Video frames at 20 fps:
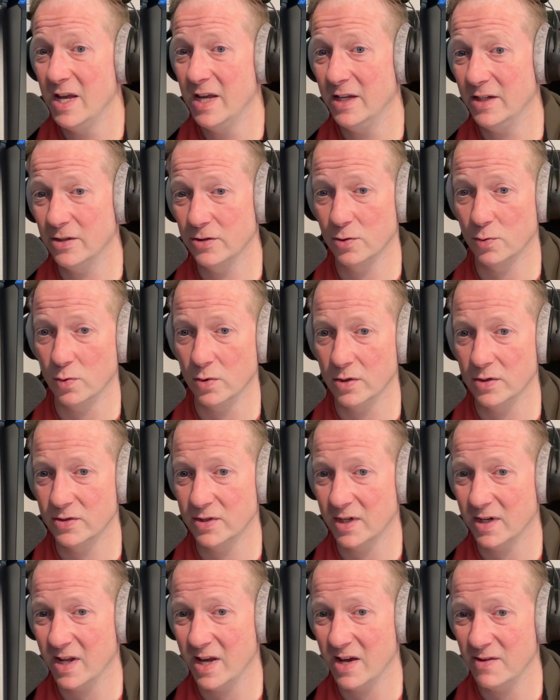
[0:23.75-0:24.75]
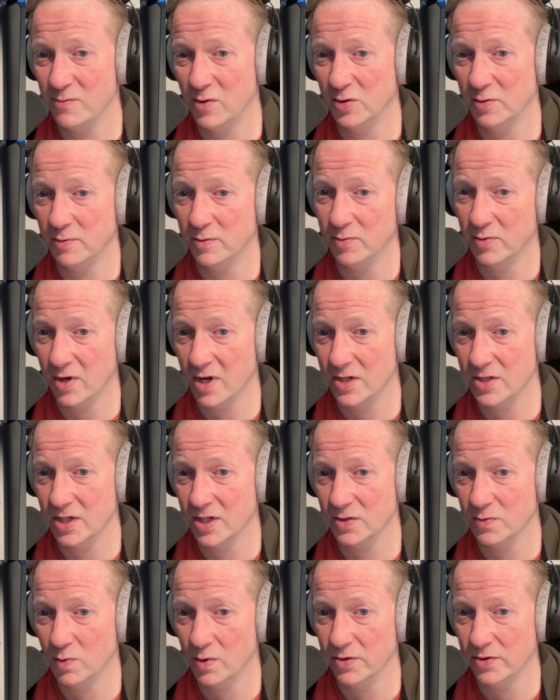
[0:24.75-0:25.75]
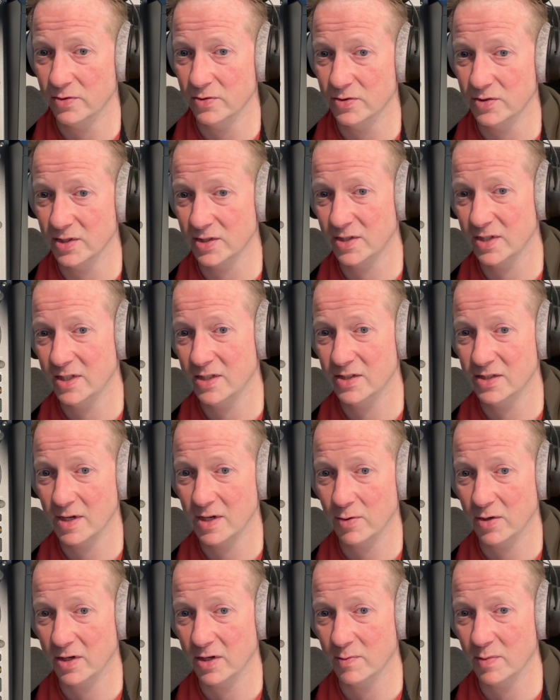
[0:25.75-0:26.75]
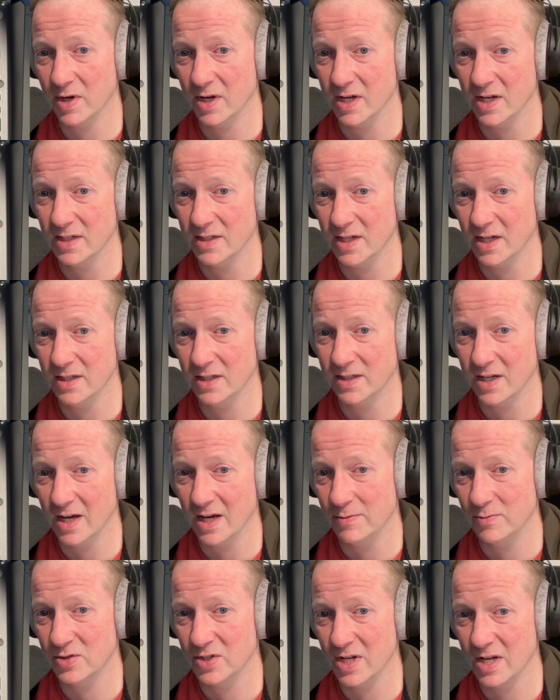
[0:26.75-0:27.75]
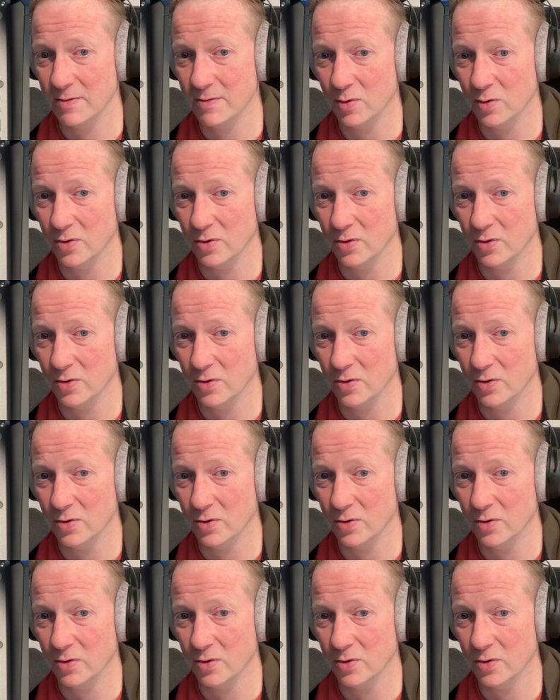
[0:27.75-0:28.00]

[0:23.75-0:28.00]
In other words, can I have multiple projects 1 through 16 separated by a date timestamp,